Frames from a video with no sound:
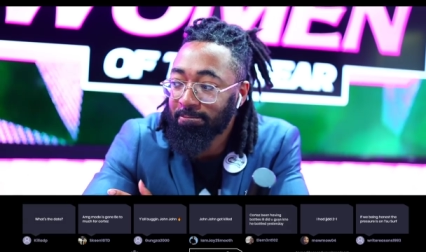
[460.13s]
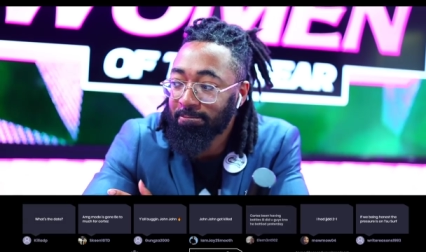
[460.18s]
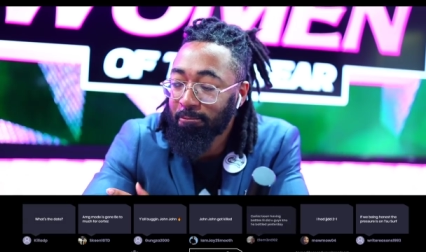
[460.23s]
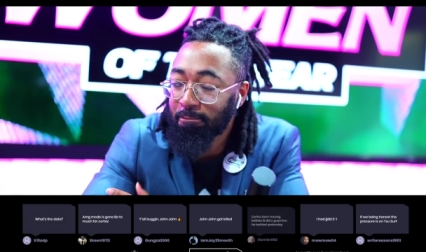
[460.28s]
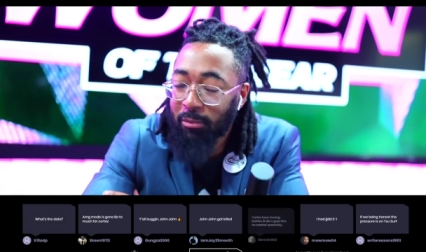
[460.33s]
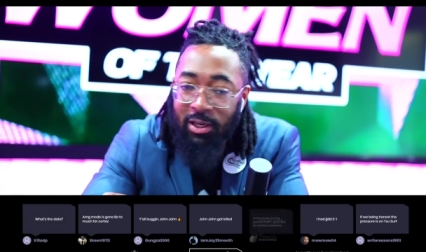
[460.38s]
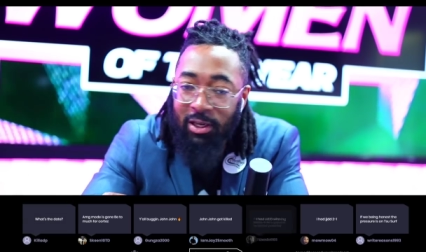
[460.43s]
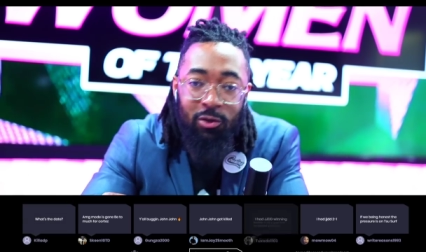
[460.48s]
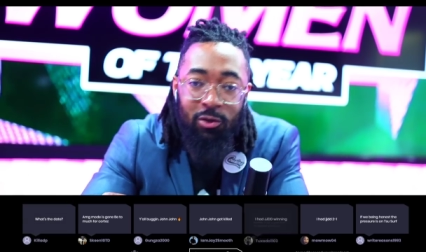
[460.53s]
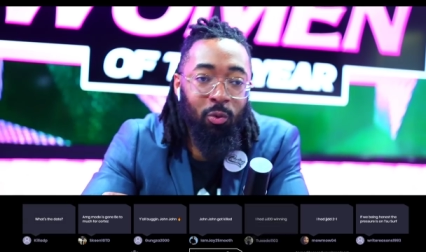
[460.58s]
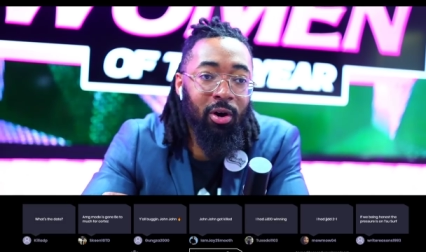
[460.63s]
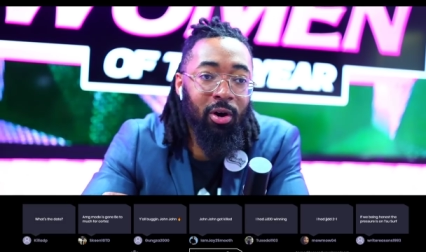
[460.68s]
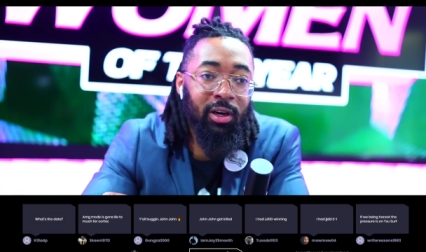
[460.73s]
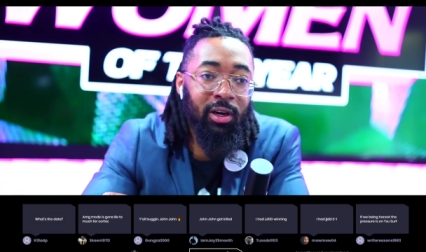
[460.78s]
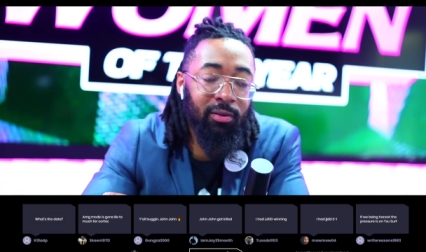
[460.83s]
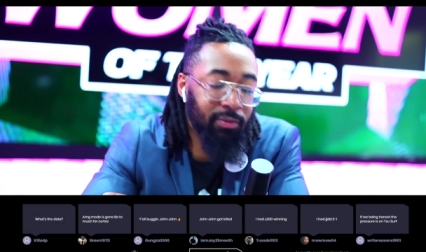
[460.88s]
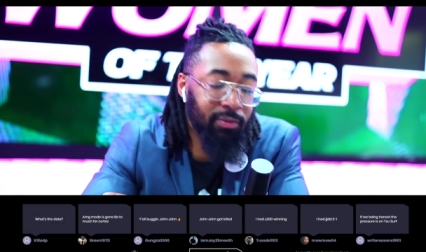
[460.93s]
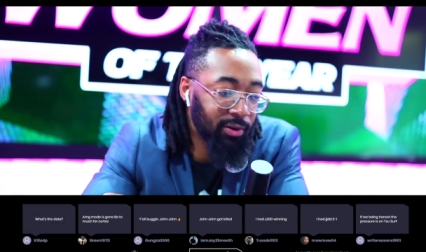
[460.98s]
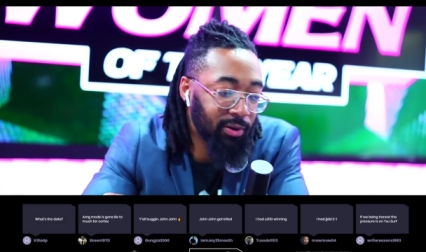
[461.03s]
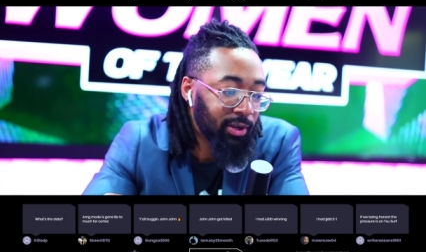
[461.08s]
it's working
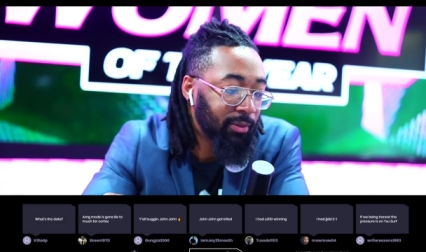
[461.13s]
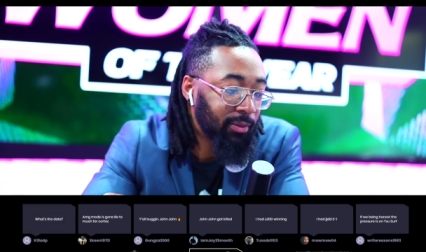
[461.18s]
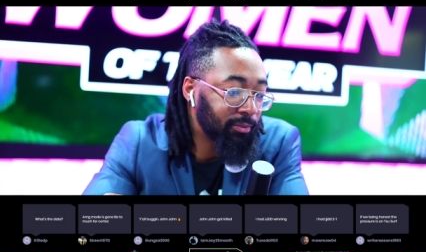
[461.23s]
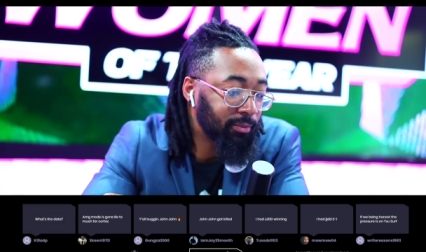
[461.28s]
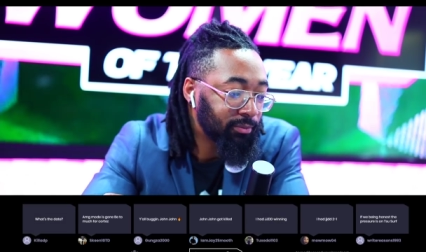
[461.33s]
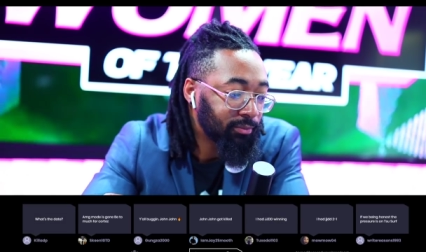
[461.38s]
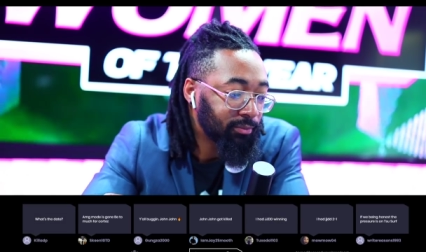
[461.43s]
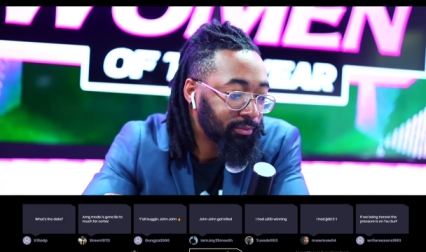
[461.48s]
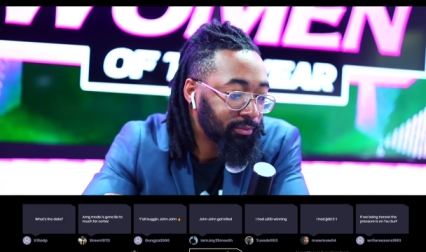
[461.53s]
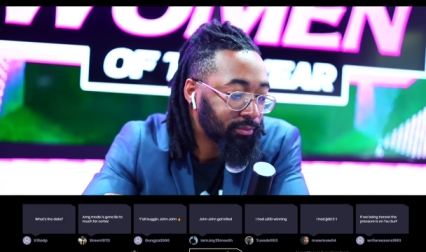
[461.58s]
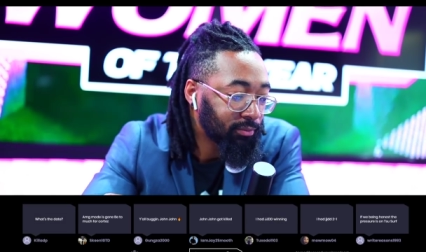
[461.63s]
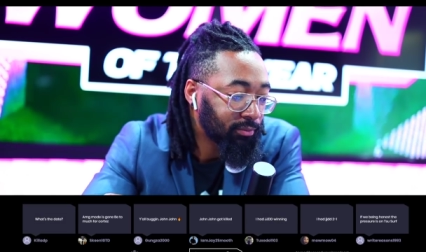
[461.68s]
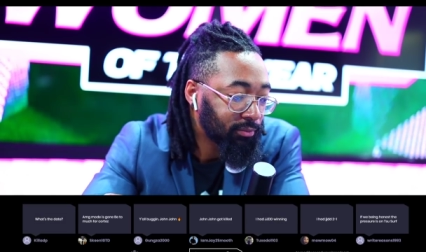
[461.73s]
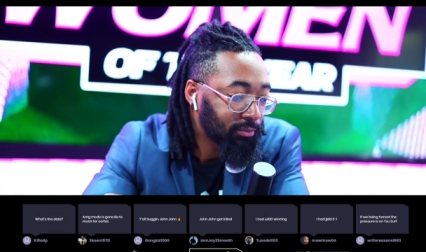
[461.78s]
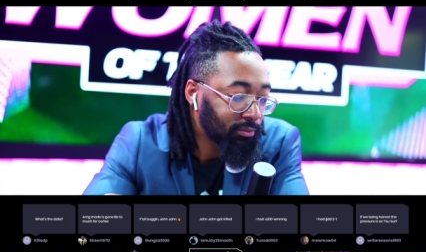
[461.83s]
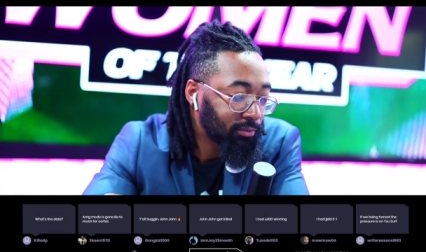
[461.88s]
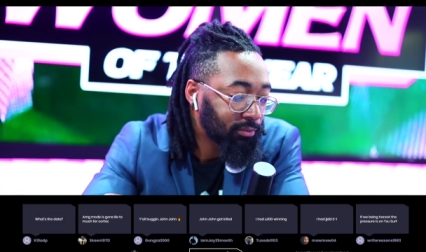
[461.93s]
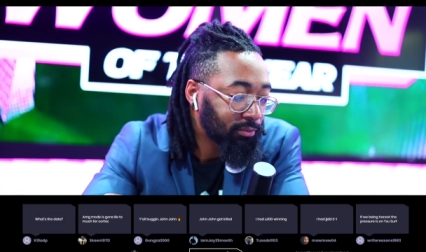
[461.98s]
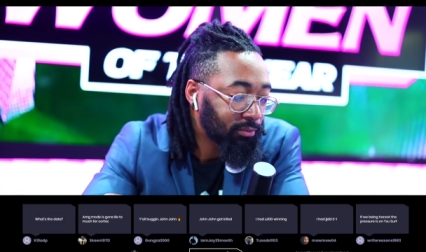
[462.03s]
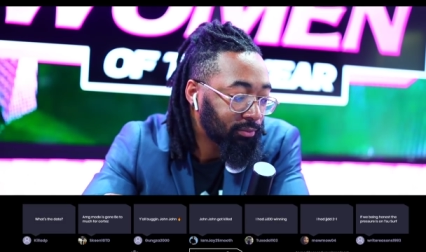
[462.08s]
for him.
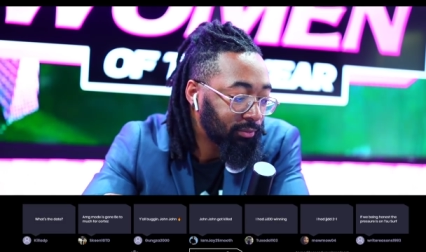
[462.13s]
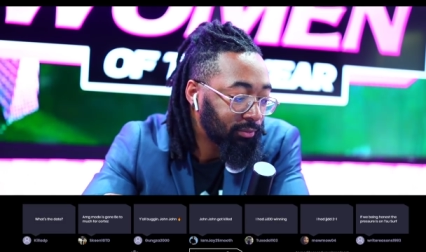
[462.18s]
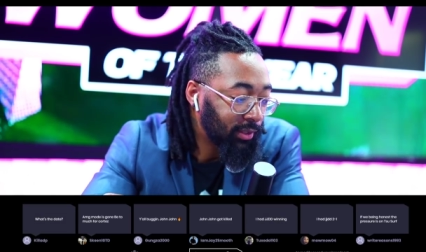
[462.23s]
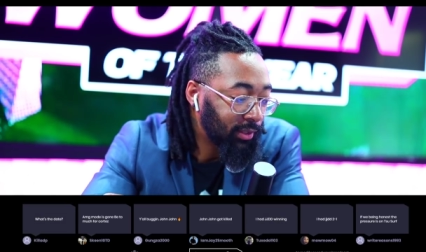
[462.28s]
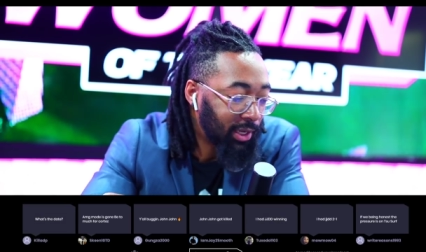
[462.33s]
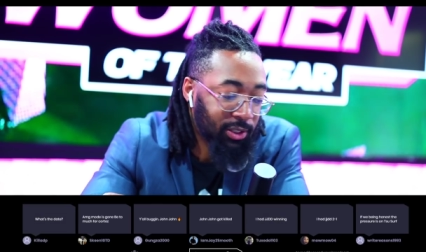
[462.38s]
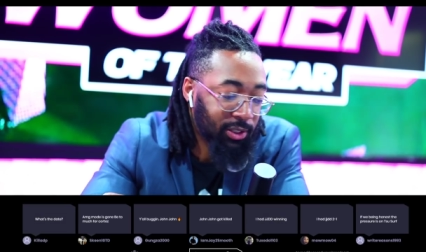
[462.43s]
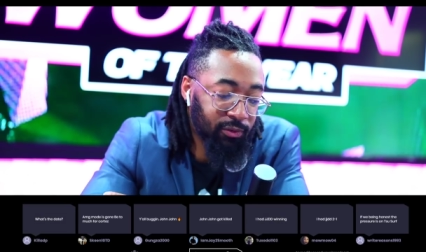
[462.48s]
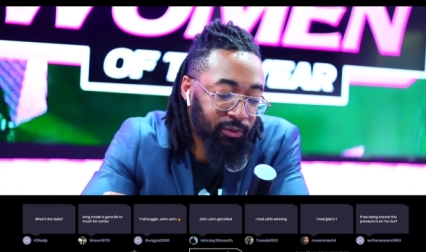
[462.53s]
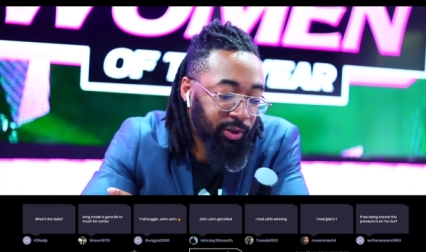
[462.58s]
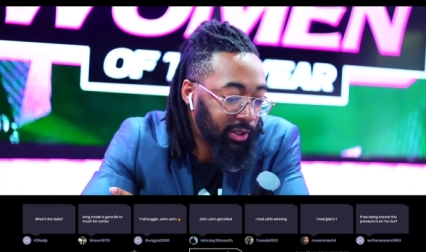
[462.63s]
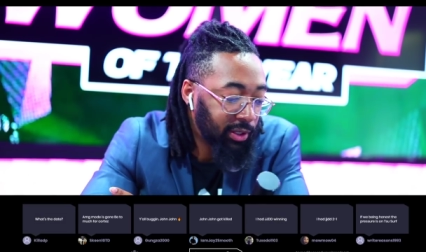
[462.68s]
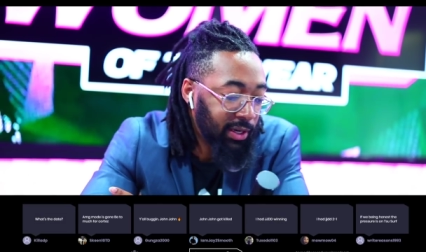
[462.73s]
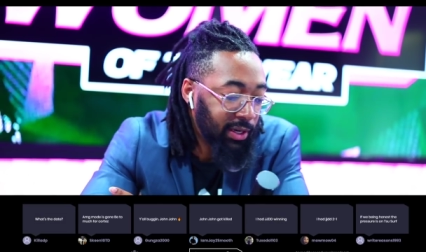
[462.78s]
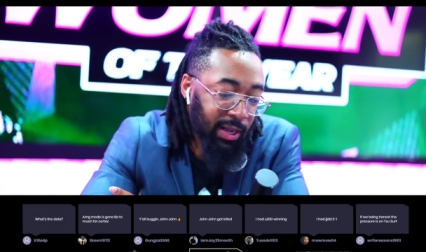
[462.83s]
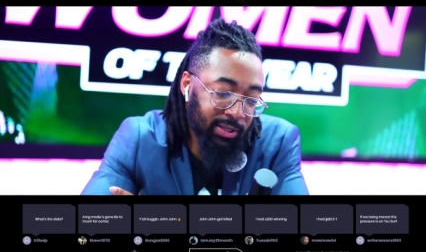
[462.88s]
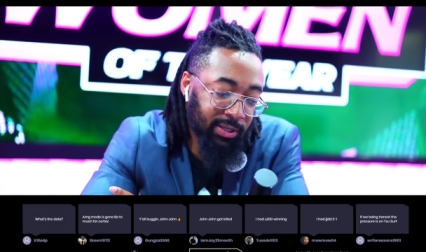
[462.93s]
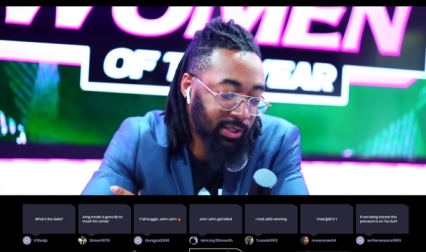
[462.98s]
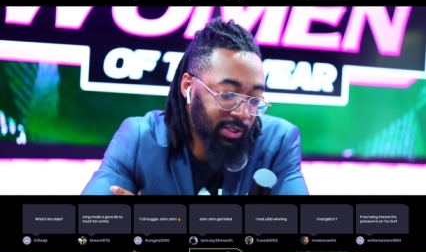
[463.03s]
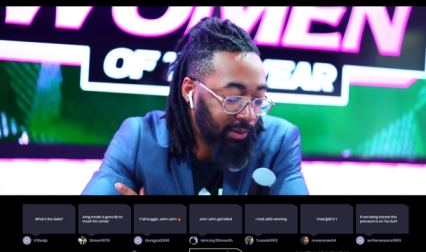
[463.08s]
It's really
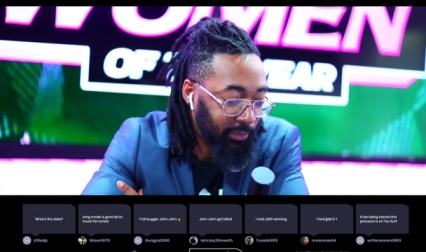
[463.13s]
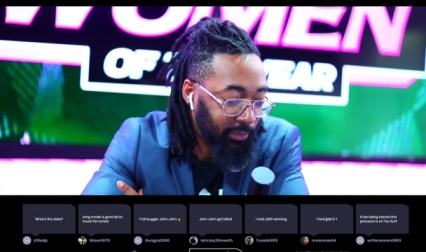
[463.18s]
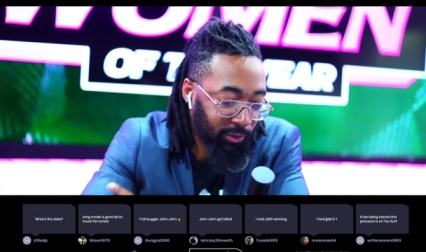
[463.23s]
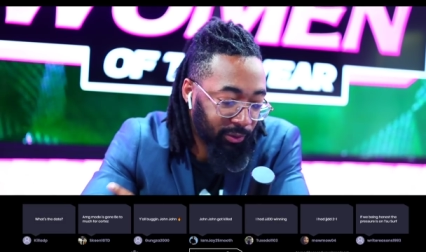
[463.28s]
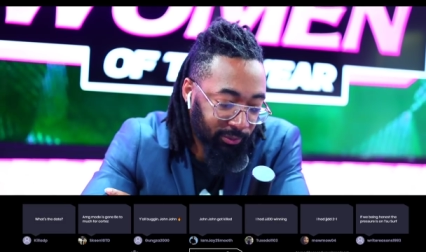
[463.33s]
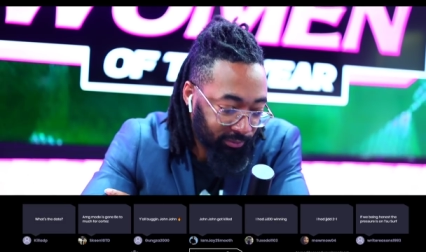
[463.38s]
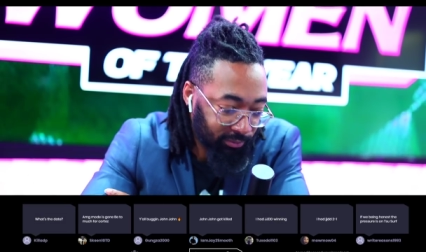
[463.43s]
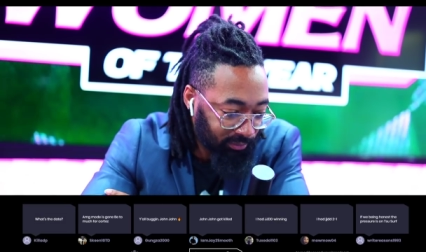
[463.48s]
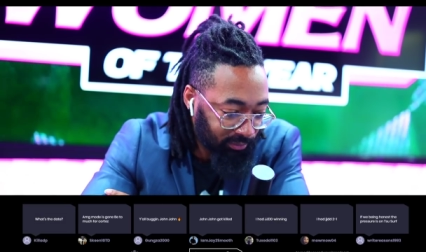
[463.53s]
that simple.